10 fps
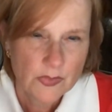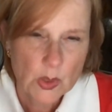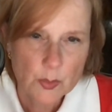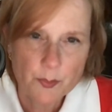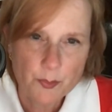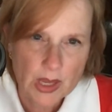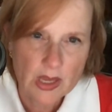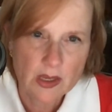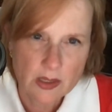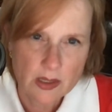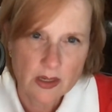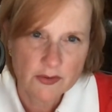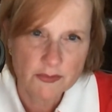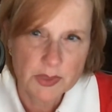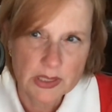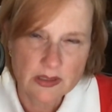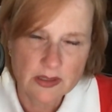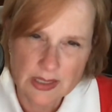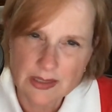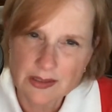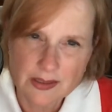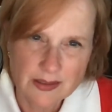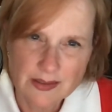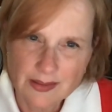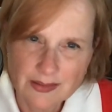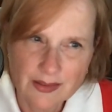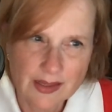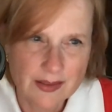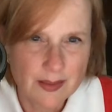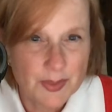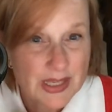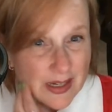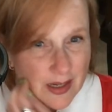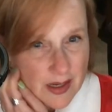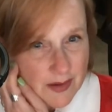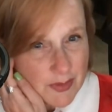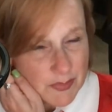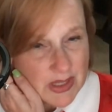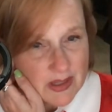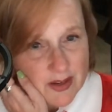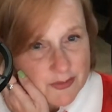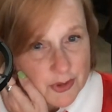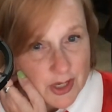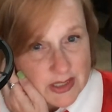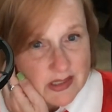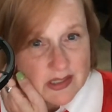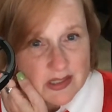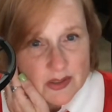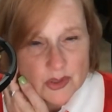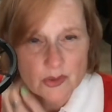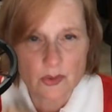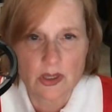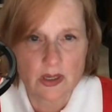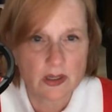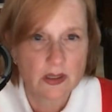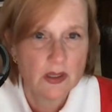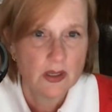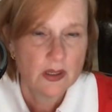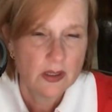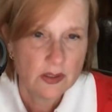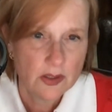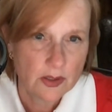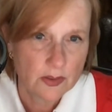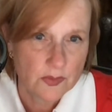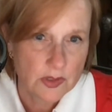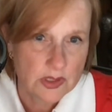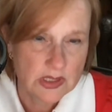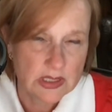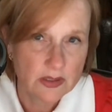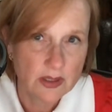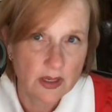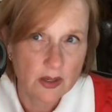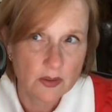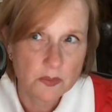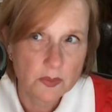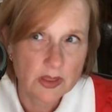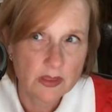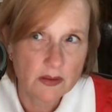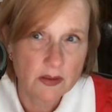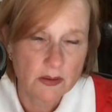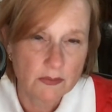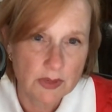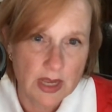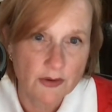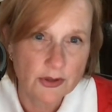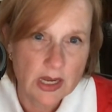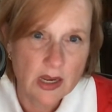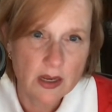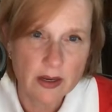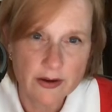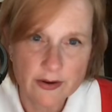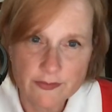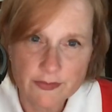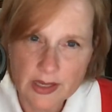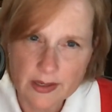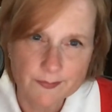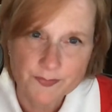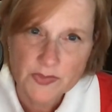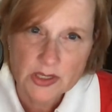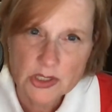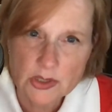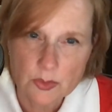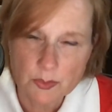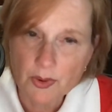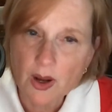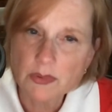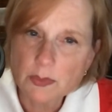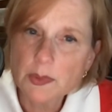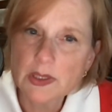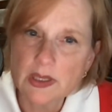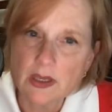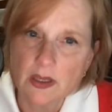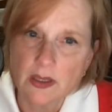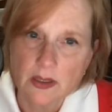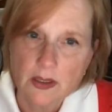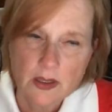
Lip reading: there may have been like the beginning of a midlife crisis, or just dealing with the reality of like she would probably,